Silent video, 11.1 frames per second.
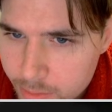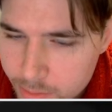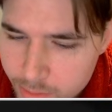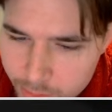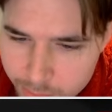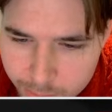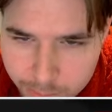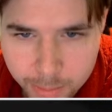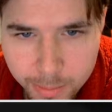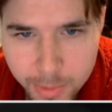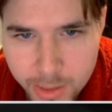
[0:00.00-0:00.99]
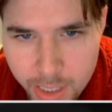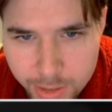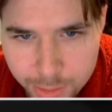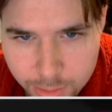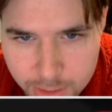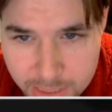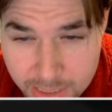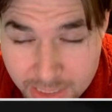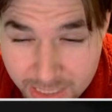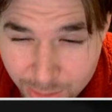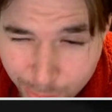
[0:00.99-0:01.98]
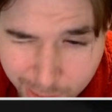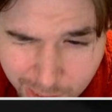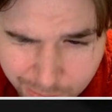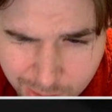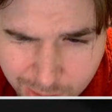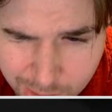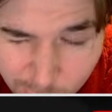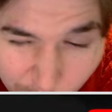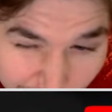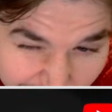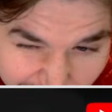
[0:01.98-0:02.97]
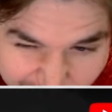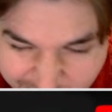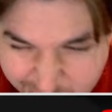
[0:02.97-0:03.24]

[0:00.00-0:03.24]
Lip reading: So potential c6, we might have to deal with it.